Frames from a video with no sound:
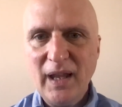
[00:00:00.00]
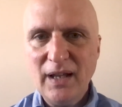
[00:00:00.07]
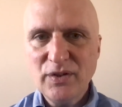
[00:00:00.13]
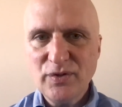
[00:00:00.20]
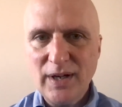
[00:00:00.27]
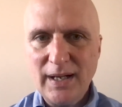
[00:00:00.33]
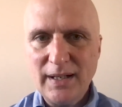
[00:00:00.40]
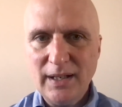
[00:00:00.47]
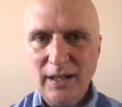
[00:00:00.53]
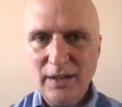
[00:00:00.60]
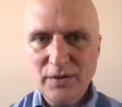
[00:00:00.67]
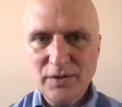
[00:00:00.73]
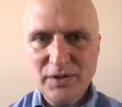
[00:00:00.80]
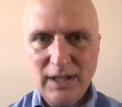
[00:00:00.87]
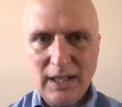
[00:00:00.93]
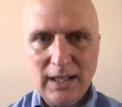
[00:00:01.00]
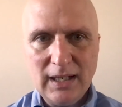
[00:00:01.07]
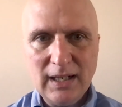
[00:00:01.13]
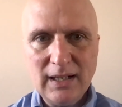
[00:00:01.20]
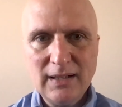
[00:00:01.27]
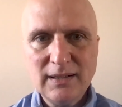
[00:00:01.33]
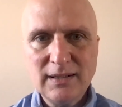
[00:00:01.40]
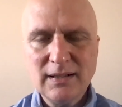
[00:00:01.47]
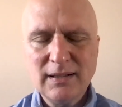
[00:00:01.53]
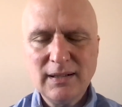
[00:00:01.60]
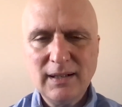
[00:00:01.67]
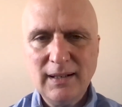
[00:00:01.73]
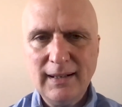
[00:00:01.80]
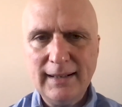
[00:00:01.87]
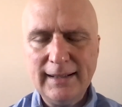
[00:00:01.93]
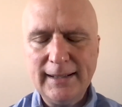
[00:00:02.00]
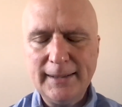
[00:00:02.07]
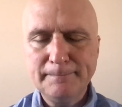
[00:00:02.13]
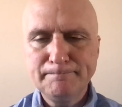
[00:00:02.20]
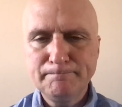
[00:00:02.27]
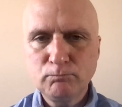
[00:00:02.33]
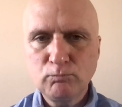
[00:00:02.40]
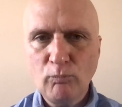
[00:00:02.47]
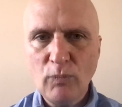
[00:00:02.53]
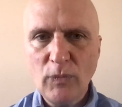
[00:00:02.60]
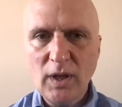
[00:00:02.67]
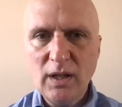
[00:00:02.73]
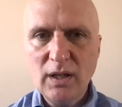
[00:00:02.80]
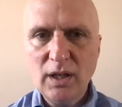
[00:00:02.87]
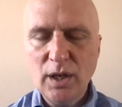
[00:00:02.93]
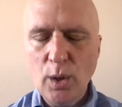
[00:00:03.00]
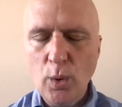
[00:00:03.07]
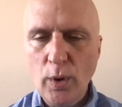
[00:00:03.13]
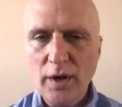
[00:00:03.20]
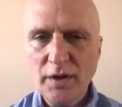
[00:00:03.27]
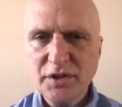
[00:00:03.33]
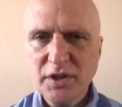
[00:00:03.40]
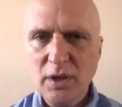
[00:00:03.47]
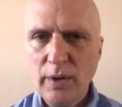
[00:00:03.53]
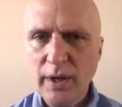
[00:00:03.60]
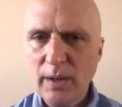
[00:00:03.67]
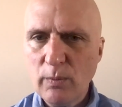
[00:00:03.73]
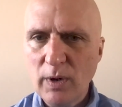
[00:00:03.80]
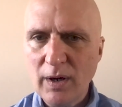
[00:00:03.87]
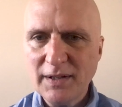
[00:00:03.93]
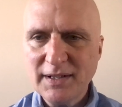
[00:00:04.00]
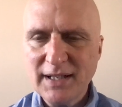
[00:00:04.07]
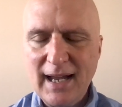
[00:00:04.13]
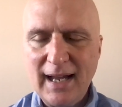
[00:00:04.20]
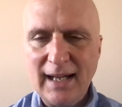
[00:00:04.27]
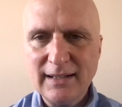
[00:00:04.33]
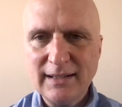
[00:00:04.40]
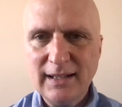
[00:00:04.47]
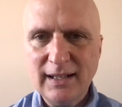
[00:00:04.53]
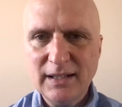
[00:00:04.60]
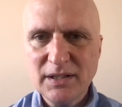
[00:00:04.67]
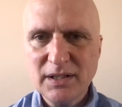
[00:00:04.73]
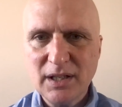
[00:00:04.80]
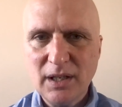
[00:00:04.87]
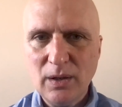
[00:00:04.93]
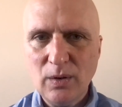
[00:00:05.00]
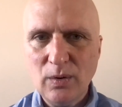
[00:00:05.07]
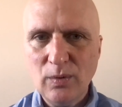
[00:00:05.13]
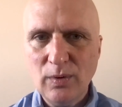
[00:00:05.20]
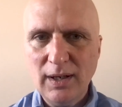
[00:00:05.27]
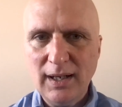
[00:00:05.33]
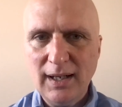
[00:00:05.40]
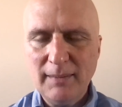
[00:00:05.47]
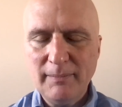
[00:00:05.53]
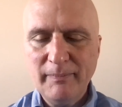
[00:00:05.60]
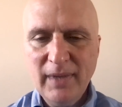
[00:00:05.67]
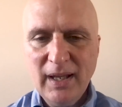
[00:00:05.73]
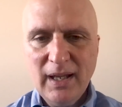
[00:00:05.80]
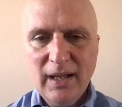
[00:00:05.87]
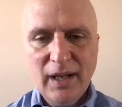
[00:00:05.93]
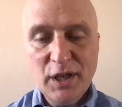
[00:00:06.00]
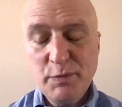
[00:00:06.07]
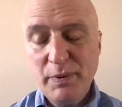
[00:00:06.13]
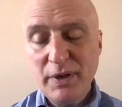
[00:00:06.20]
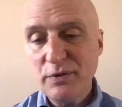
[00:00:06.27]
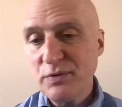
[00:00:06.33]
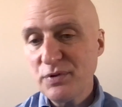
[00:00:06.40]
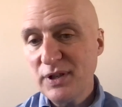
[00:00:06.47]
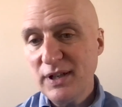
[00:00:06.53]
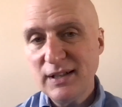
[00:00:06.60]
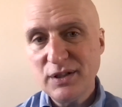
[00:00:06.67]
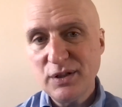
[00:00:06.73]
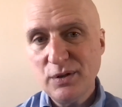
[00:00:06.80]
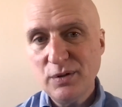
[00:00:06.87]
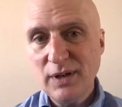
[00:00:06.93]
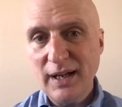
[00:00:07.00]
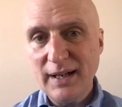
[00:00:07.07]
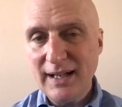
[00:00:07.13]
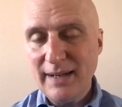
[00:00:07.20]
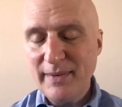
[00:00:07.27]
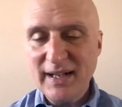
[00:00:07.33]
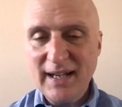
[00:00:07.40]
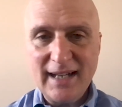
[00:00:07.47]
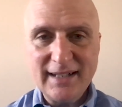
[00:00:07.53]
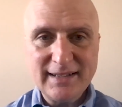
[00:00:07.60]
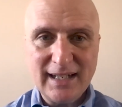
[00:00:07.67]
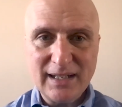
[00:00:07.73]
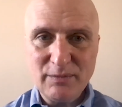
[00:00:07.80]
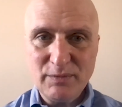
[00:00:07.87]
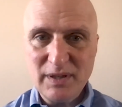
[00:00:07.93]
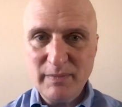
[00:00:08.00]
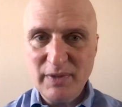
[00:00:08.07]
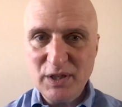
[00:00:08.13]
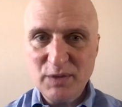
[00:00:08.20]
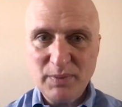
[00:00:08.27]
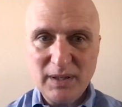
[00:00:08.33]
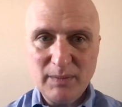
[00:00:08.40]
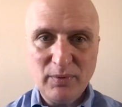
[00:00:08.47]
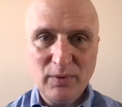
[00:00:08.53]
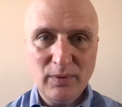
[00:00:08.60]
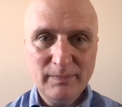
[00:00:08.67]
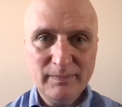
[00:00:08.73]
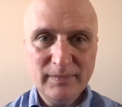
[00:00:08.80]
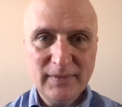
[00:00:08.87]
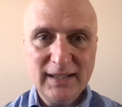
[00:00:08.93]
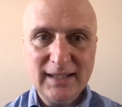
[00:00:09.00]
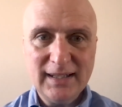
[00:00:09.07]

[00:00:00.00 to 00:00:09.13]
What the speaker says: and trying to understand, where it's going and where it's at. And so it's been interesting to kind of come into contact with some of these people.